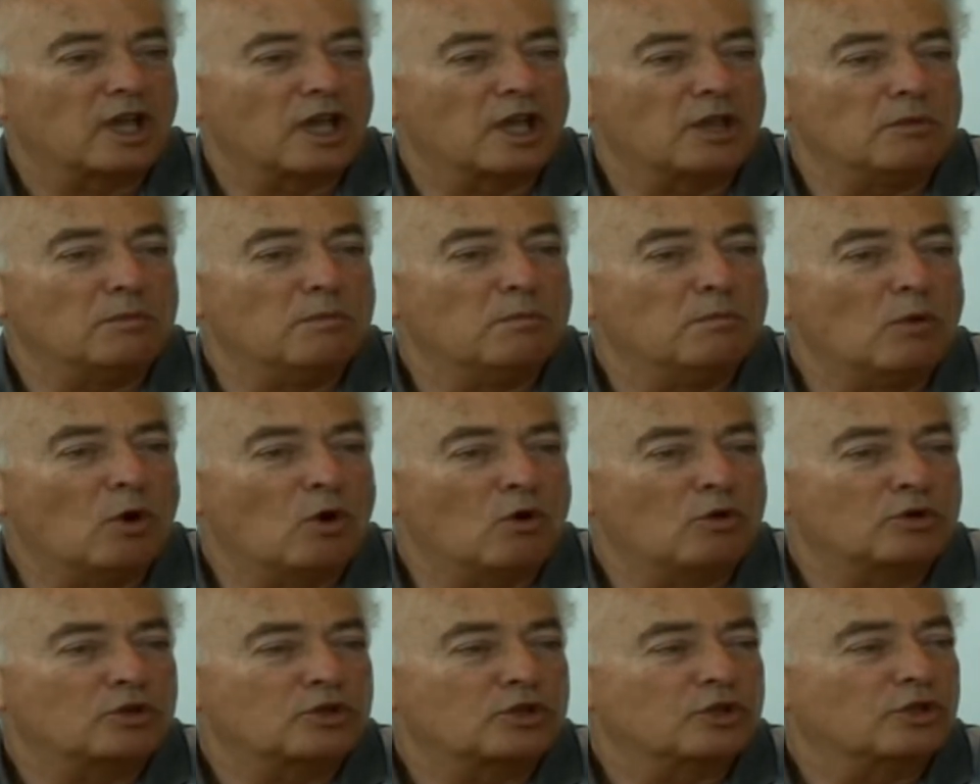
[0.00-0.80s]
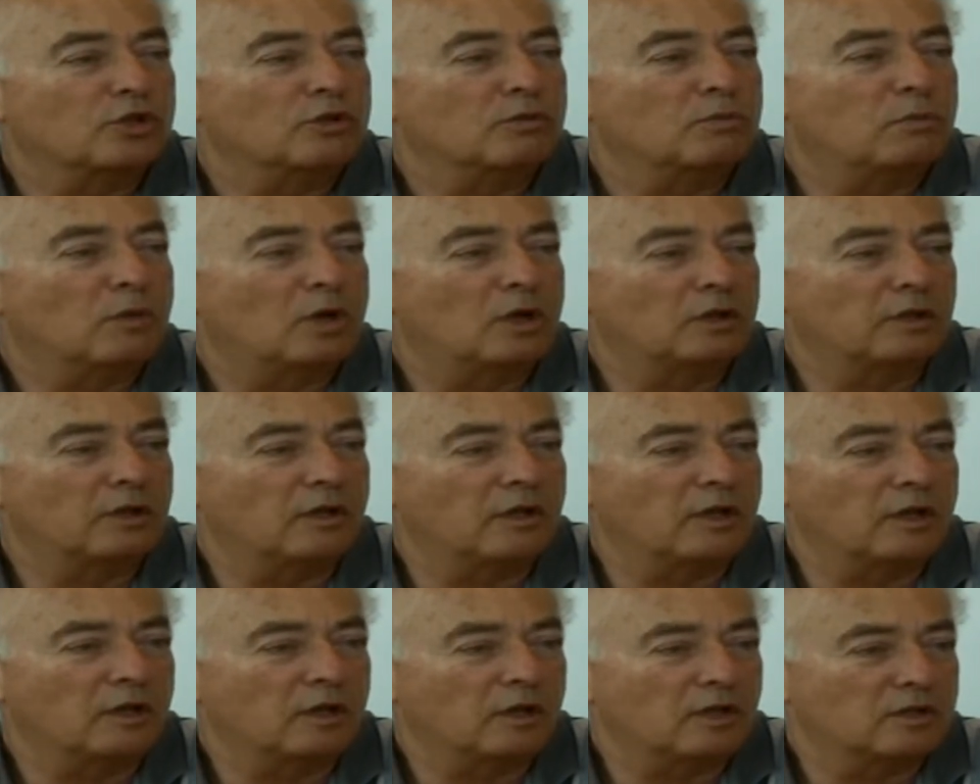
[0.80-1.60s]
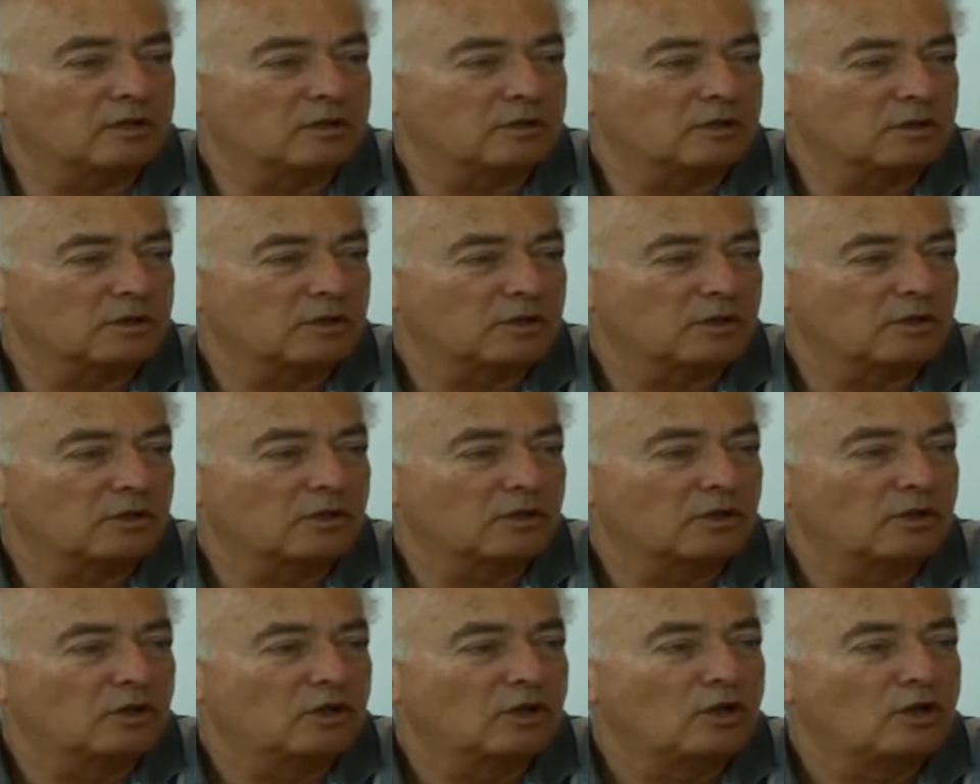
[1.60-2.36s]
and motion modeling errors.